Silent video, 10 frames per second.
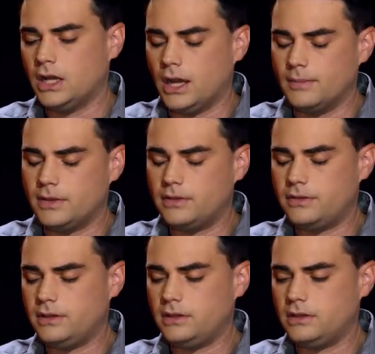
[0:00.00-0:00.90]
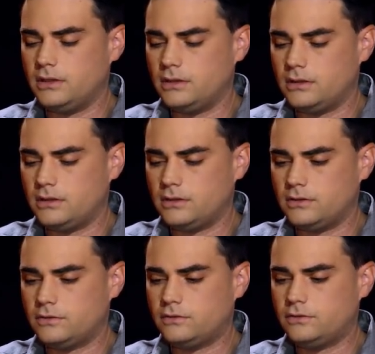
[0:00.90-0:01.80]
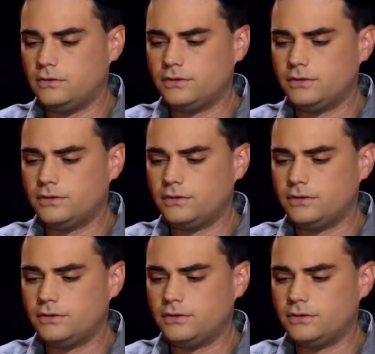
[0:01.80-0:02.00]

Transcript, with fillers: Um, the, do